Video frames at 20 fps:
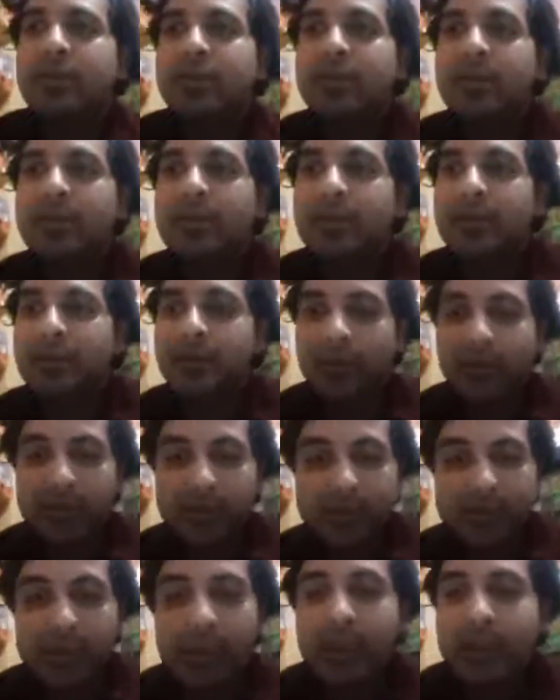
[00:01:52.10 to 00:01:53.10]
uh, is
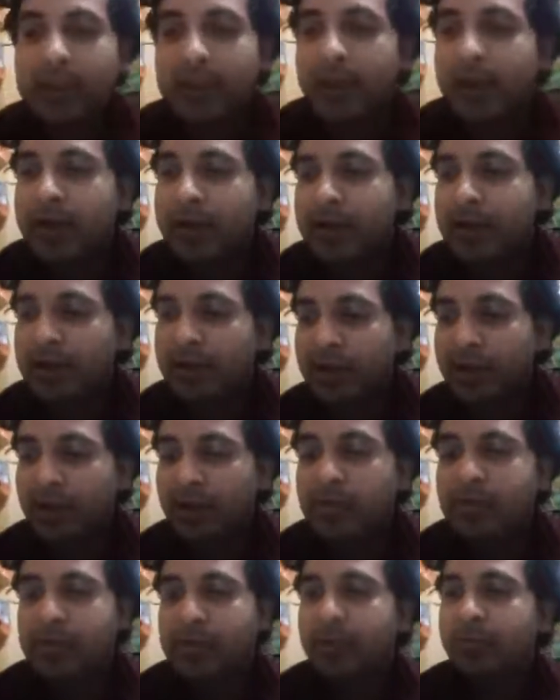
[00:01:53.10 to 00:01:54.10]
saying that uh,
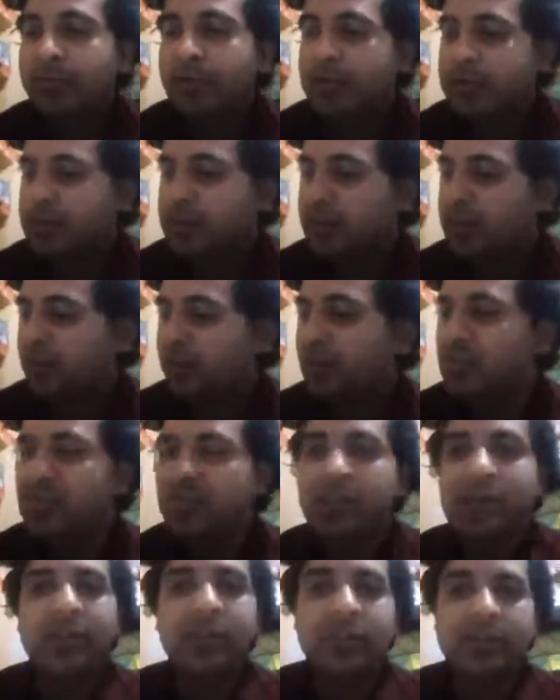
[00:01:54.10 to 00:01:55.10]
in some cases we
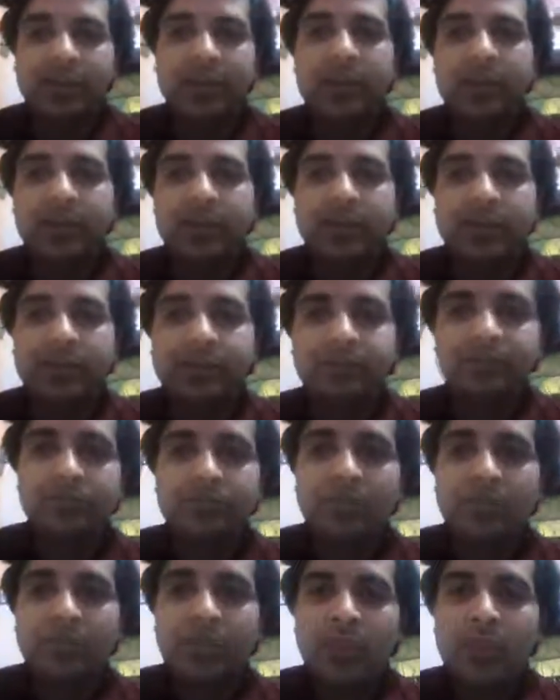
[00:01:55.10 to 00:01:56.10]
generally think
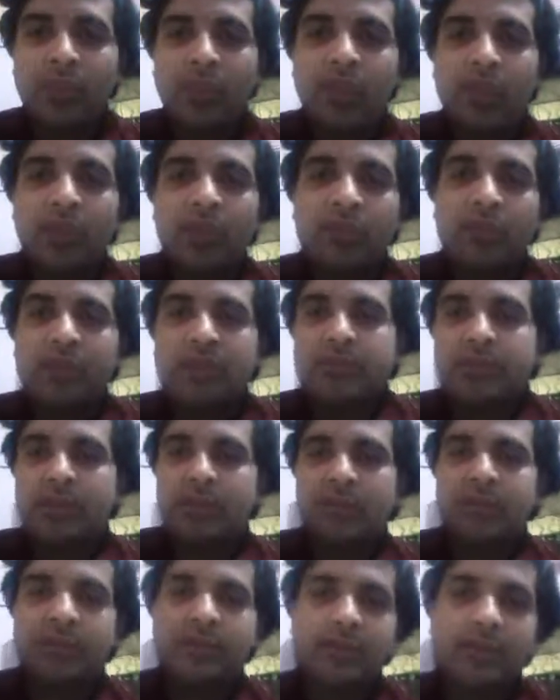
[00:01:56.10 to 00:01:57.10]
we
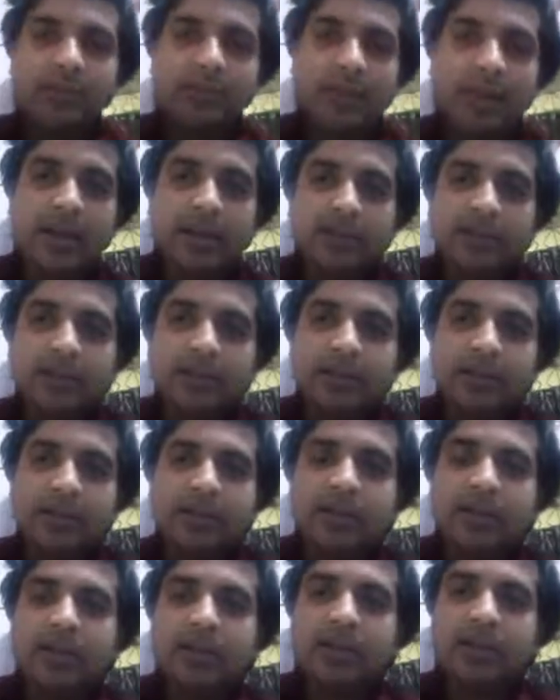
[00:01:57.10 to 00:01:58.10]
generally think that uh,
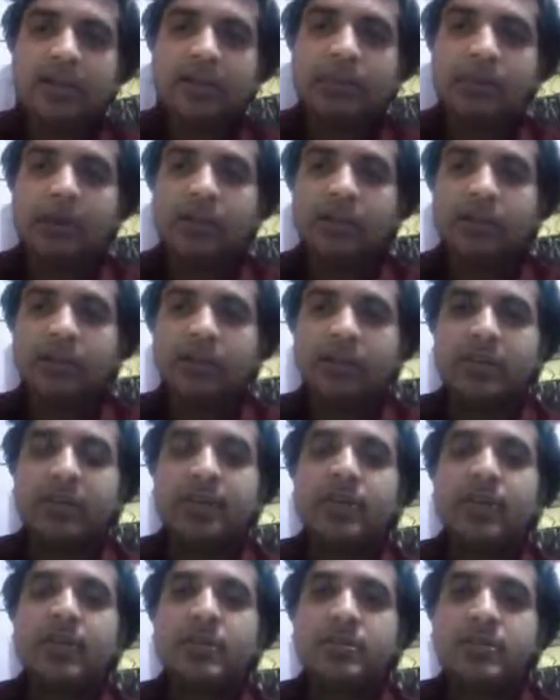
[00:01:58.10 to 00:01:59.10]
uh, particular
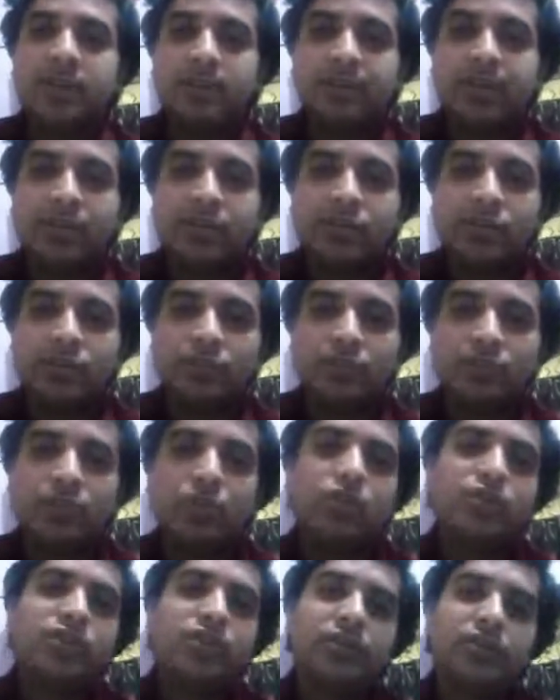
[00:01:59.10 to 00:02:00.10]
thing is given to you
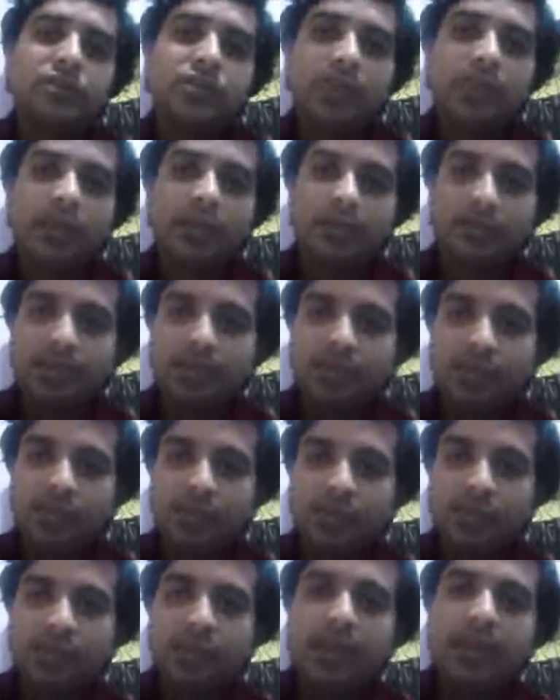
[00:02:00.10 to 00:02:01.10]
questions are given to
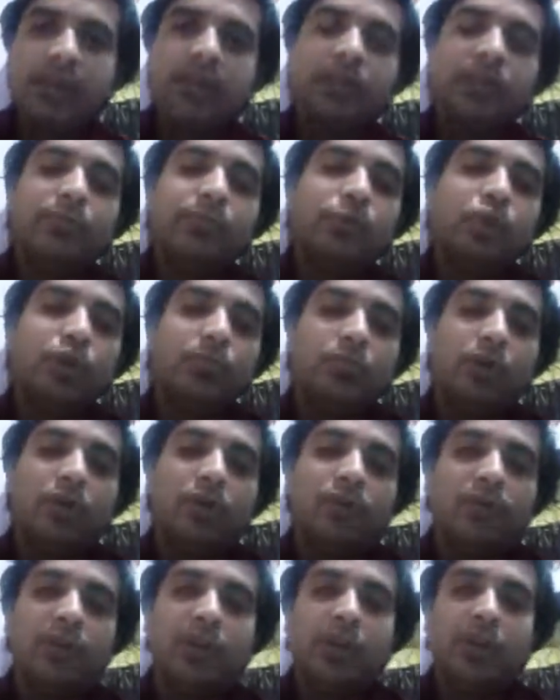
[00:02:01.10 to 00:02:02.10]
you and in the proper
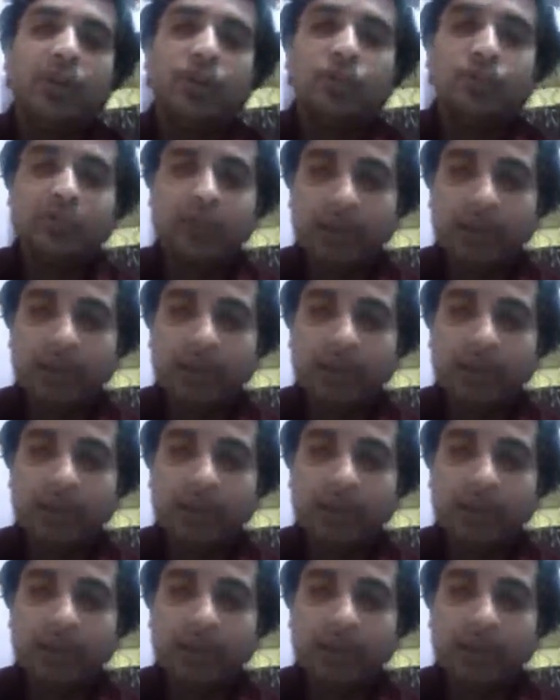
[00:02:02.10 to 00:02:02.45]
way you